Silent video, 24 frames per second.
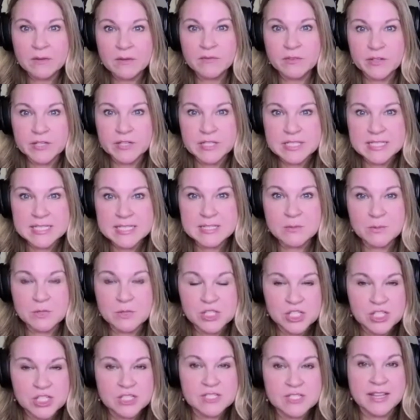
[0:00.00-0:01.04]
for instance, which
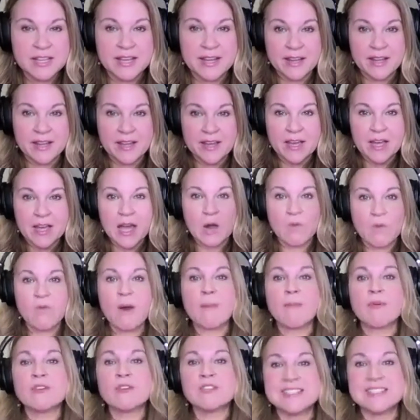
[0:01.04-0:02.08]
is like a
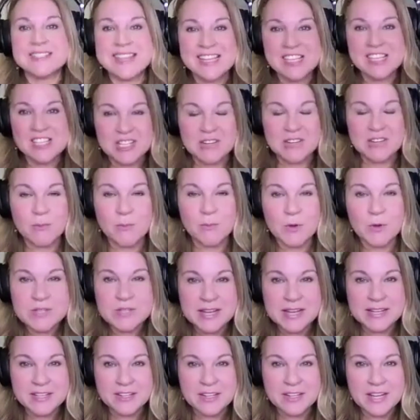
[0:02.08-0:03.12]
representation of your most
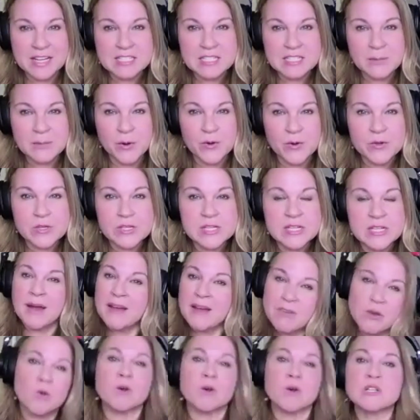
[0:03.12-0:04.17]
ideal customers, I have a
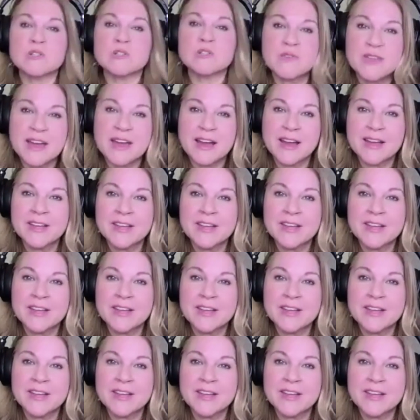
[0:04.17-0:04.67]
course for that.